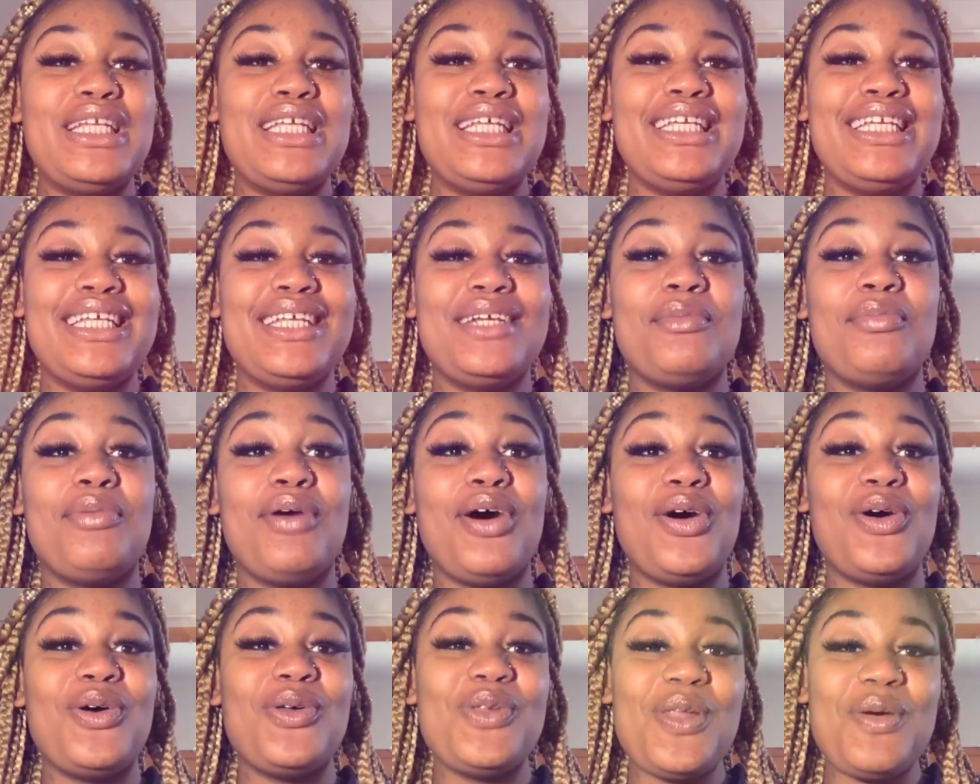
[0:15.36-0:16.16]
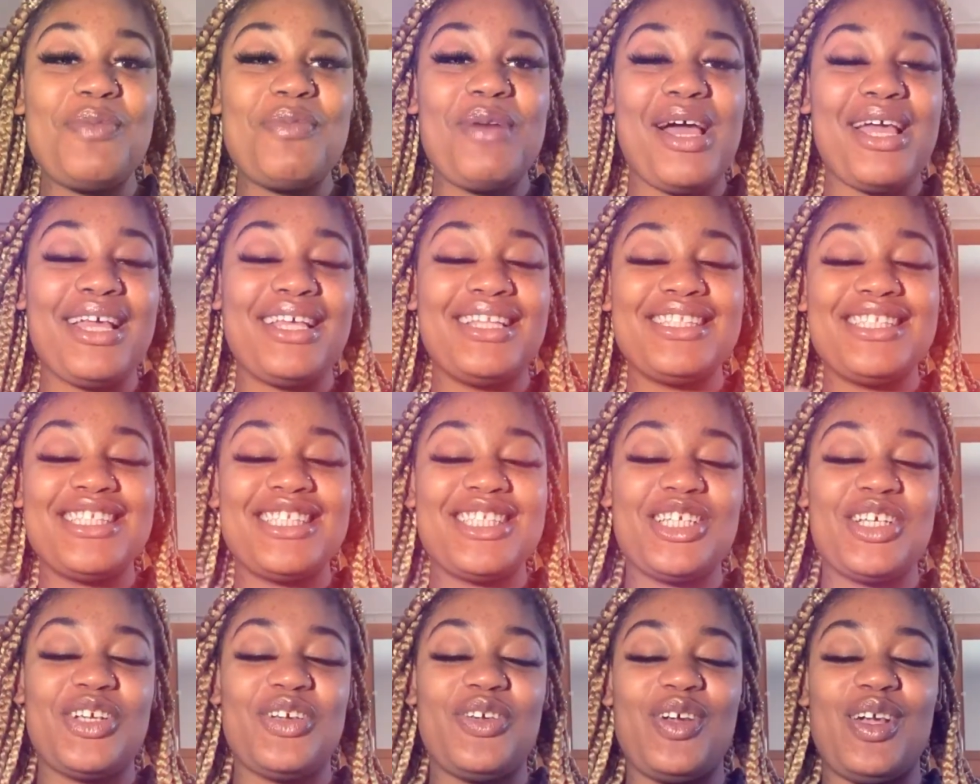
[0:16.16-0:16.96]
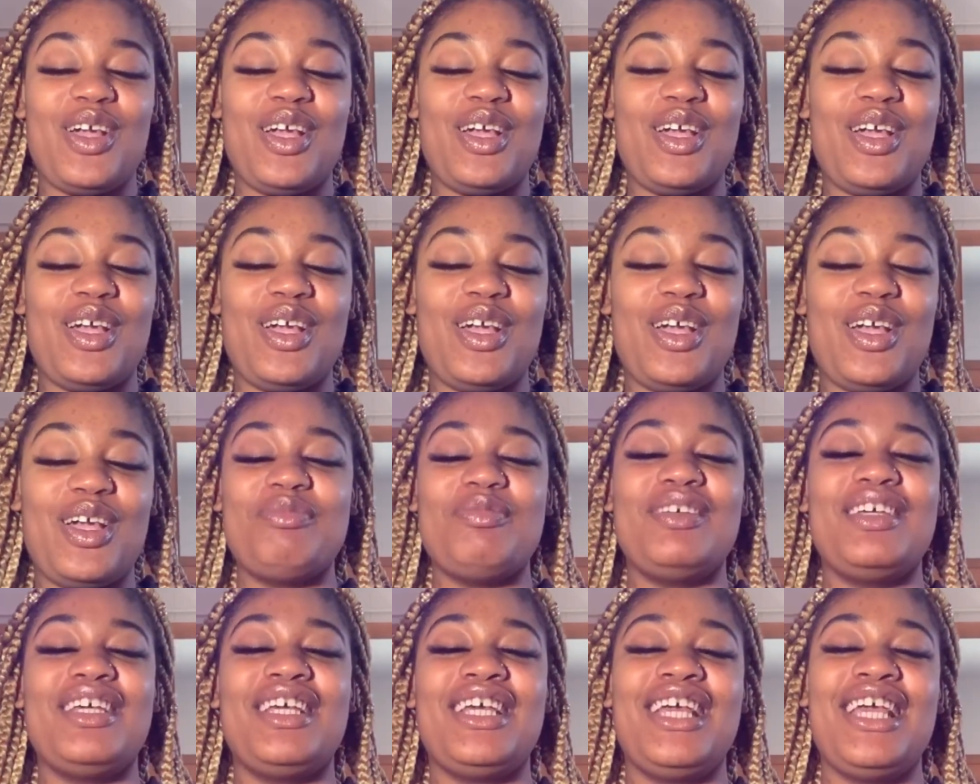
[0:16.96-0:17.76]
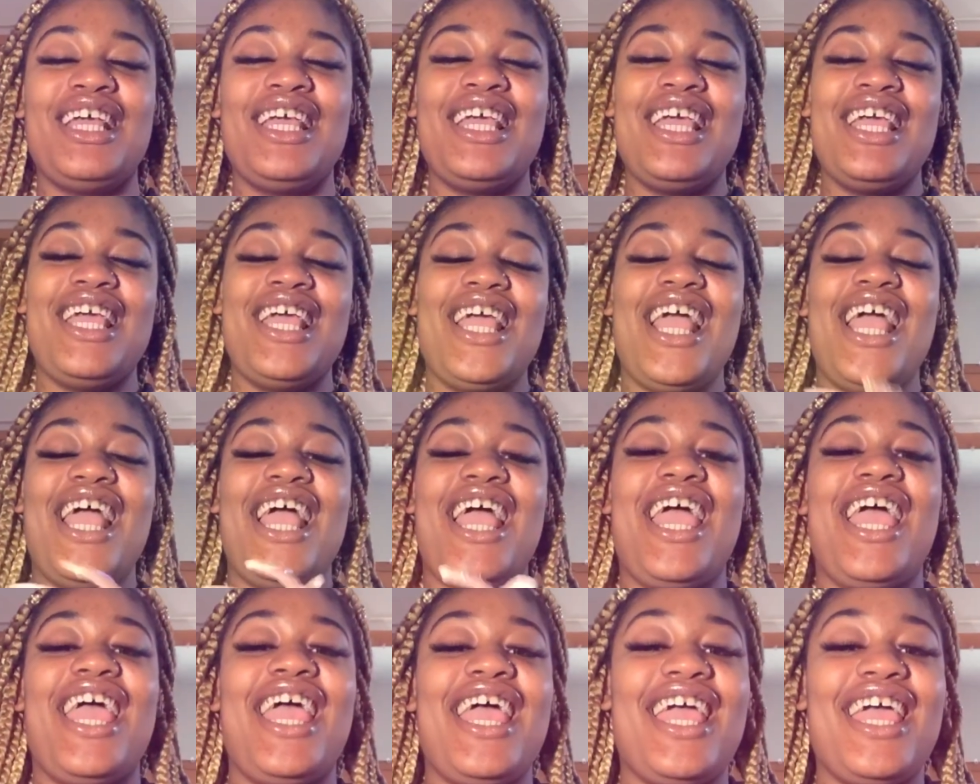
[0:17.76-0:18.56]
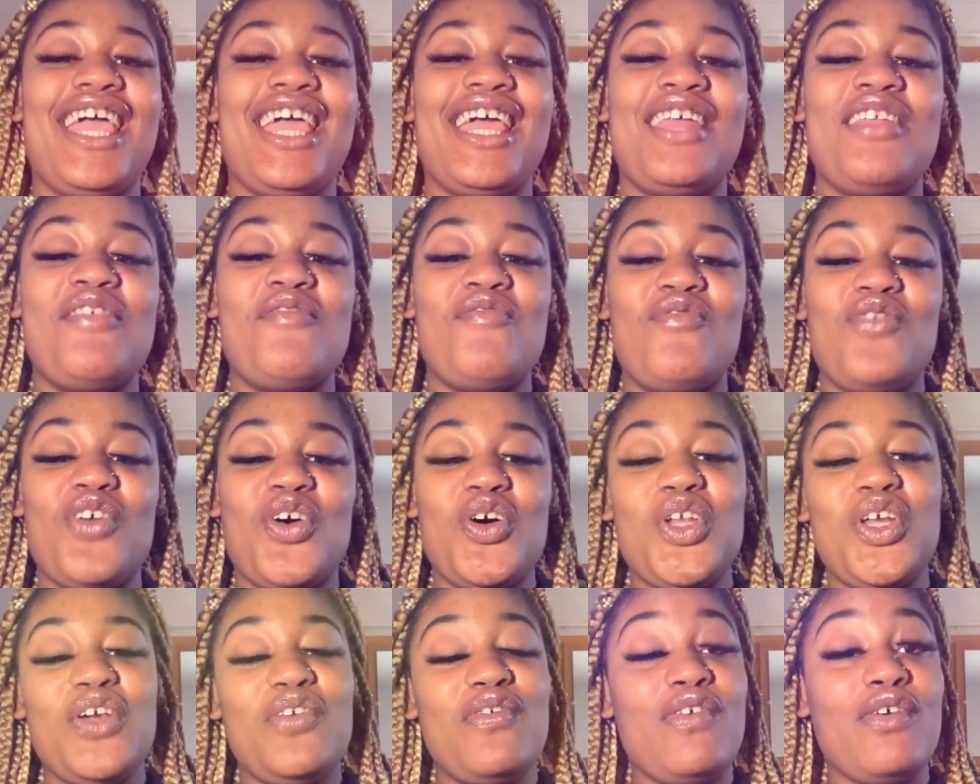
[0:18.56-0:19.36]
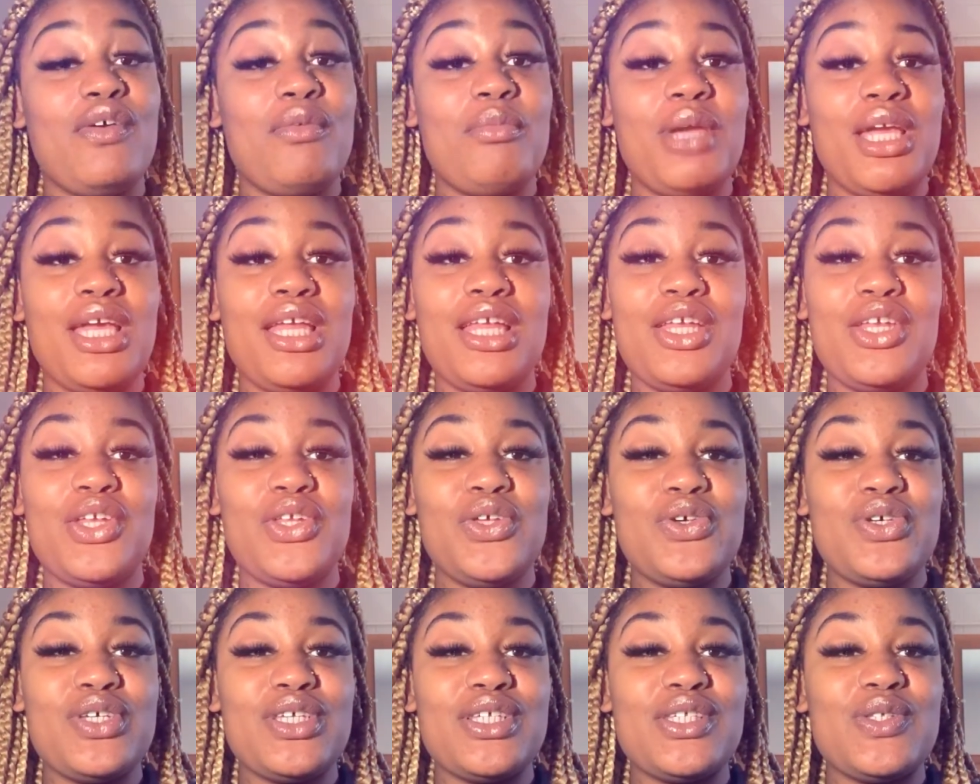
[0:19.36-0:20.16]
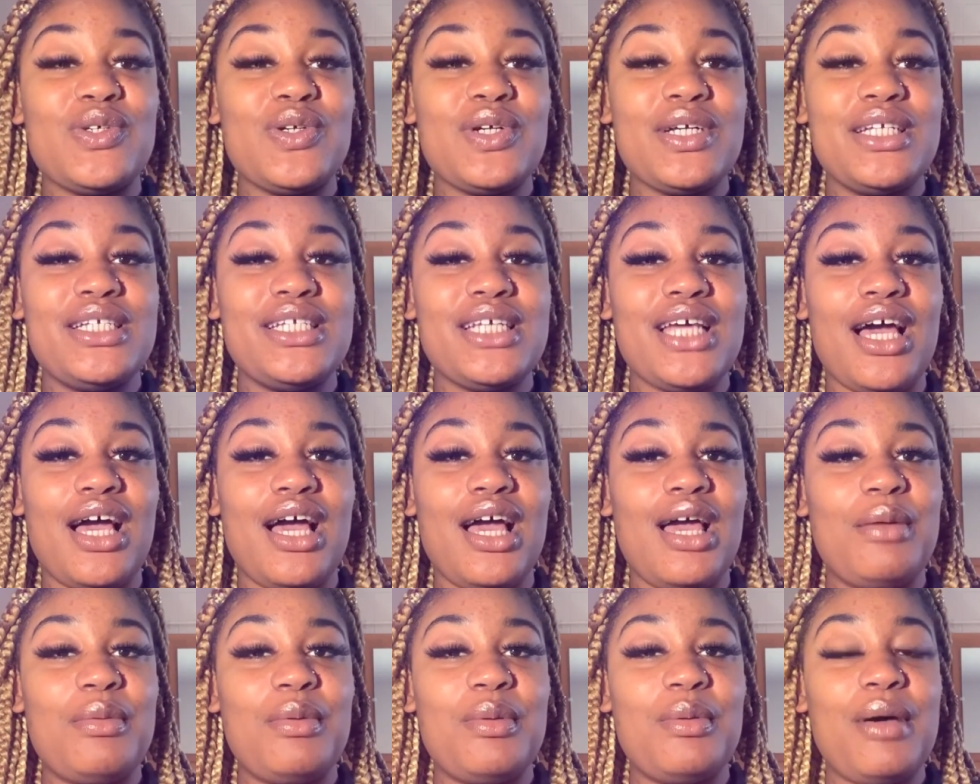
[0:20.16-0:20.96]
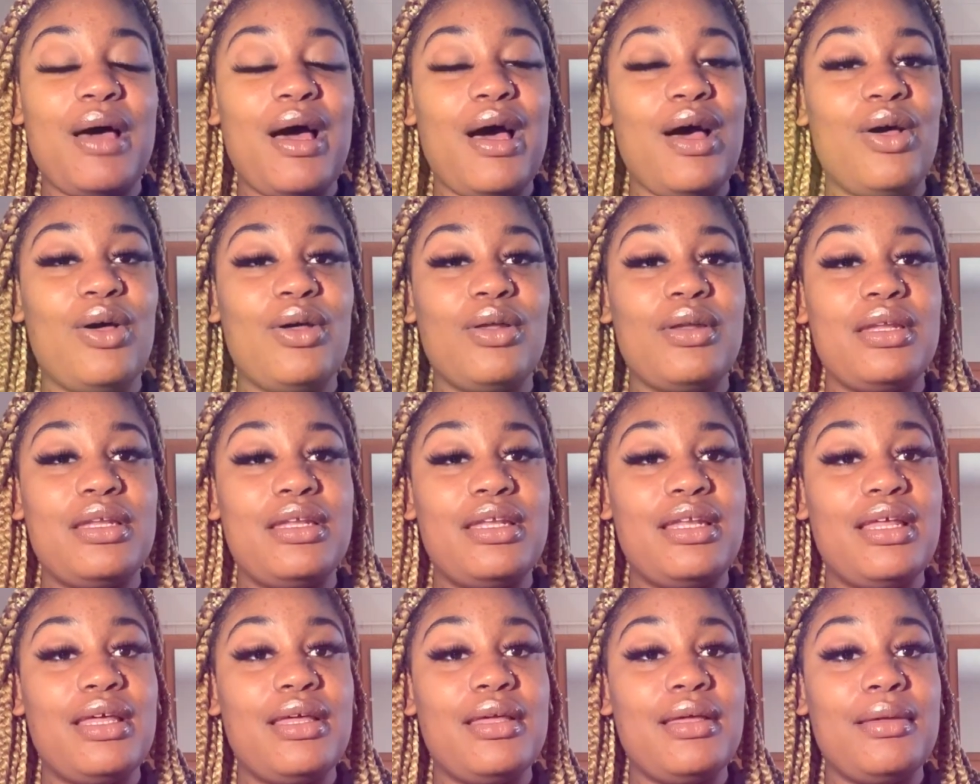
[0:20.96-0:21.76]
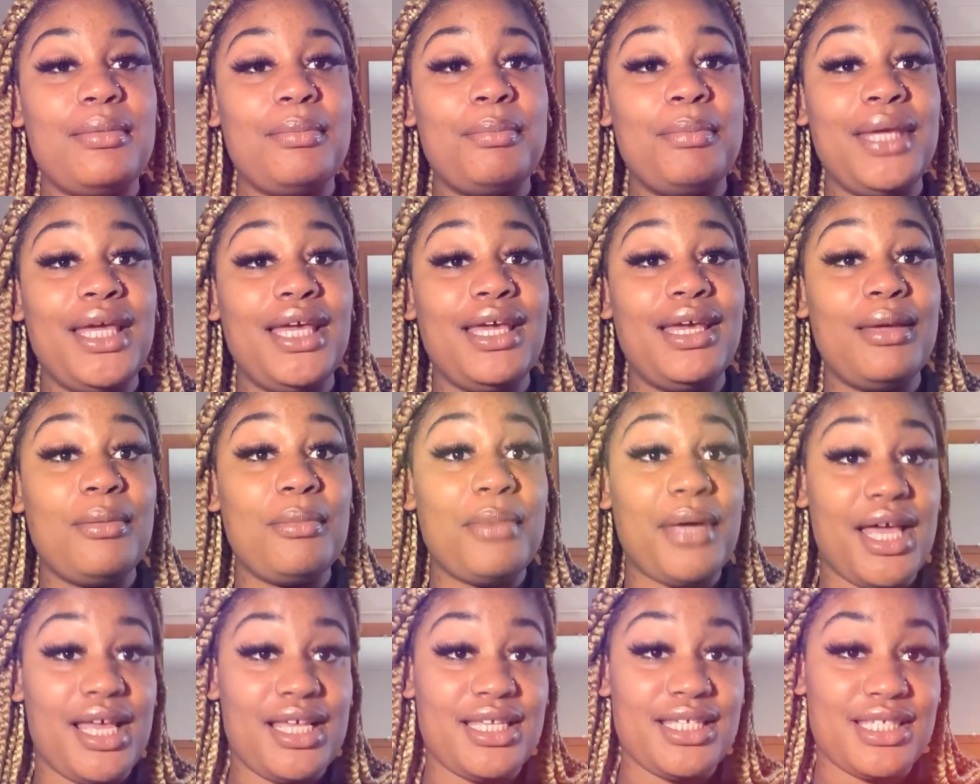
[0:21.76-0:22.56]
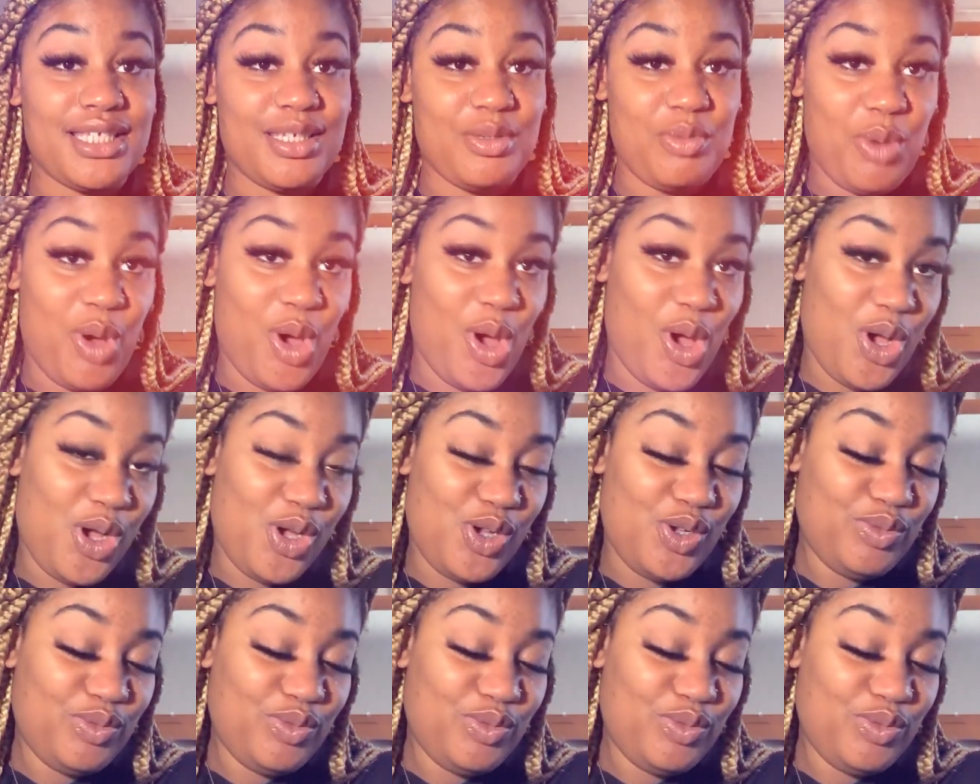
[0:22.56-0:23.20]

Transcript: and did a poll on my Instagram and voted for me to do a story time about me and basketball.